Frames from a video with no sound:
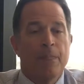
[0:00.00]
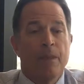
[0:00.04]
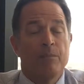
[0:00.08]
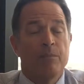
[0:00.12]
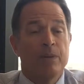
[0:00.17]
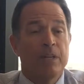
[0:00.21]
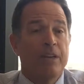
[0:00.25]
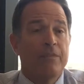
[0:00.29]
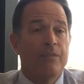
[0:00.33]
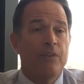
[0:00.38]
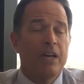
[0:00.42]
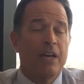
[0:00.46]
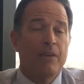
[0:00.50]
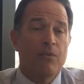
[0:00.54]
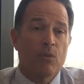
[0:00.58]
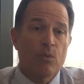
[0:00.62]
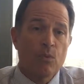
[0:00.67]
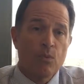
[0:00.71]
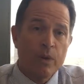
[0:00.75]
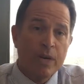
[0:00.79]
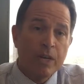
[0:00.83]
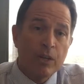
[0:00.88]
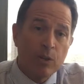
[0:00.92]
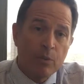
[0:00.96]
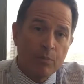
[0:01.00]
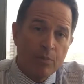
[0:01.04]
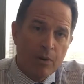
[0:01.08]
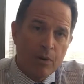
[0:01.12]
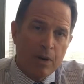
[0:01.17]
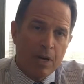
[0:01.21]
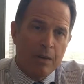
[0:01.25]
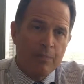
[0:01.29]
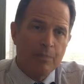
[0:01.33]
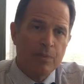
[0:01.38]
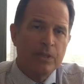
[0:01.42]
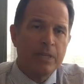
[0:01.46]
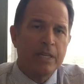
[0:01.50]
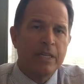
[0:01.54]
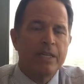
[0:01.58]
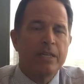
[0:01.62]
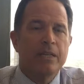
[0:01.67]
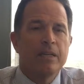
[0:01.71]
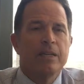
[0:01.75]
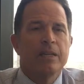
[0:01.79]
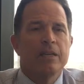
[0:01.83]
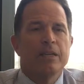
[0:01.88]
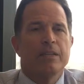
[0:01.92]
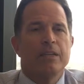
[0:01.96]
But if you have a rental property,
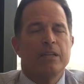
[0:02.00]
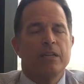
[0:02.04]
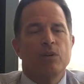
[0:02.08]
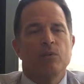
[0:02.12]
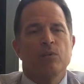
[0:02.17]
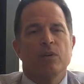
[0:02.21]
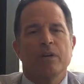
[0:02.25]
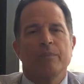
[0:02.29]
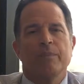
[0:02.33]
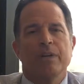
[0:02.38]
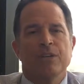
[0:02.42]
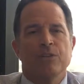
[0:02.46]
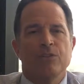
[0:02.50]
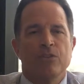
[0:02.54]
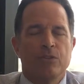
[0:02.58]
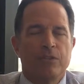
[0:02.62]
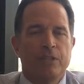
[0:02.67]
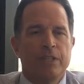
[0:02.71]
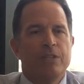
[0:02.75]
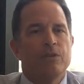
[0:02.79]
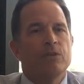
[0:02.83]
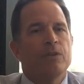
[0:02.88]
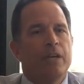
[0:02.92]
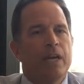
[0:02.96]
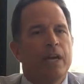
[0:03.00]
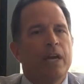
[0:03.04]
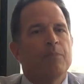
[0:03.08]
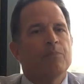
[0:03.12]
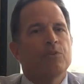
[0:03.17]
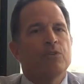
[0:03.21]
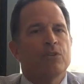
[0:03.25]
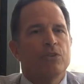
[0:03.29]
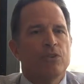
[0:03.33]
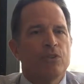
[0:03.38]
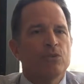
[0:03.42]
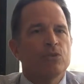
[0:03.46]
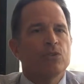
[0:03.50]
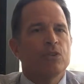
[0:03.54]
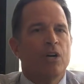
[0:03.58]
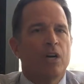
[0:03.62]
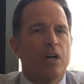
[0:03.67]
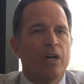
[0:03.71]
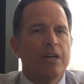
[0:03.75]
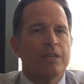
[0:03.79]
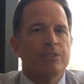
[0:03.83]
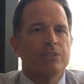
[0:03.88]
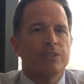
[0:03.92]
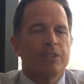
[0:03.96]
then you want to make sure that you capture those
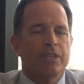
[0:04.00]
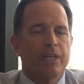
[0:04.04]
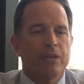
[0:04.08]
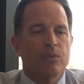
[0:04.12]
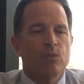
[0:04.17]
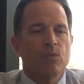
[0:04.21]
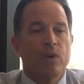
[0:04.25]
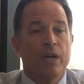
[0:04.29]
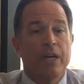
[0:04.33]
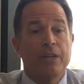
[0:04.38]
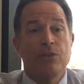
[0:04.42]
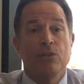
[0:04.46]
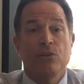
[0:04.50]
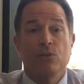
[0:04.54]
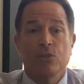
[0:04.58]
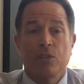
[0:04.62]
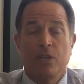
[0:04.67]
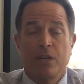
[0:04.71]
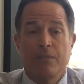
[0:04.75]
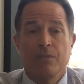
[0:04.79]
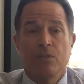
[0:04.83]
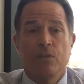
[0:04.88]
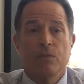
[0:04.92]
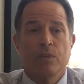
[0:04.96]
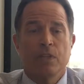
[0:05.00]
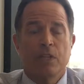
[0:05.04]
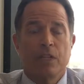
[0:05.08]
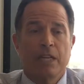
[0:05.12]
costs and write those off over the